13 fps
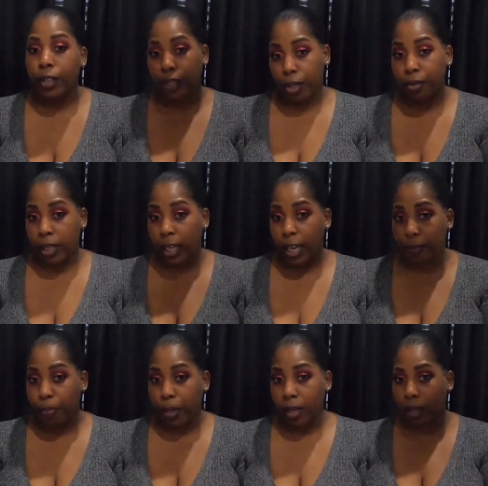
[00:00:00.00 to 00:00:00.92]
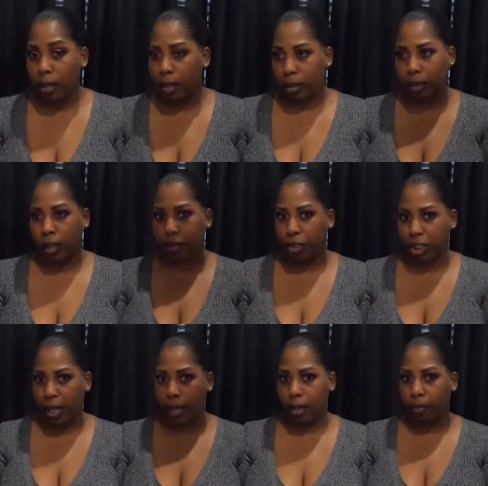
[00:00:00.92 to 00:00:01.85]
you can keep it. Dirt
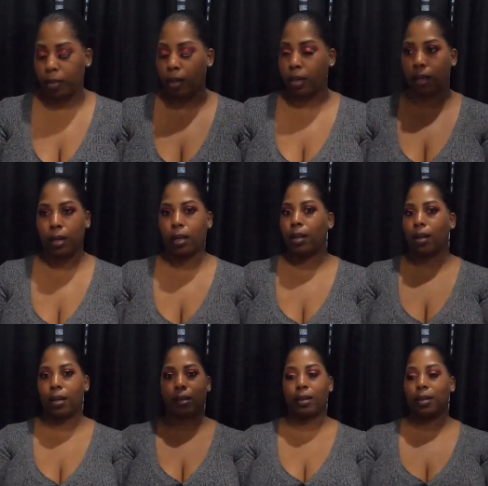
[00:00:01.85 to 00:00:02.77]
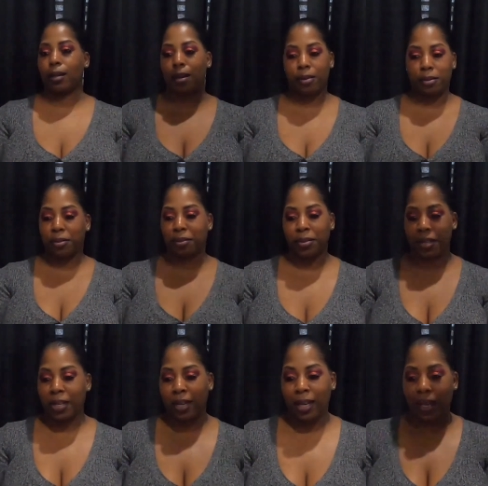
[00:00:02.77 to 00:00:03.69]
cheap? No,
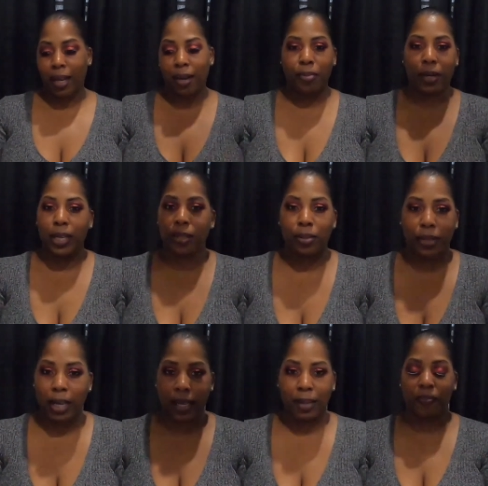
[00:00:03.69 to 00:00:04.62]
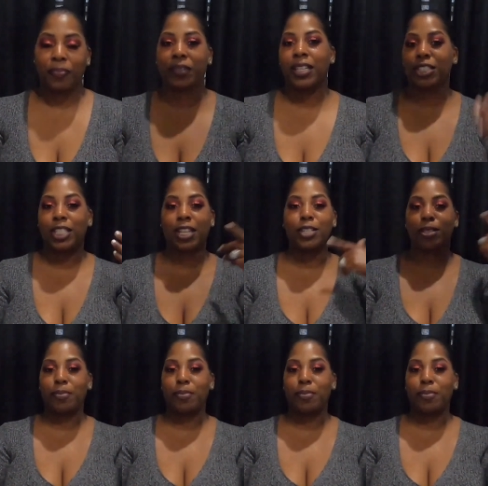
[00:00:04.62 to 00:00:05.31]
we ain't doing that. Excuse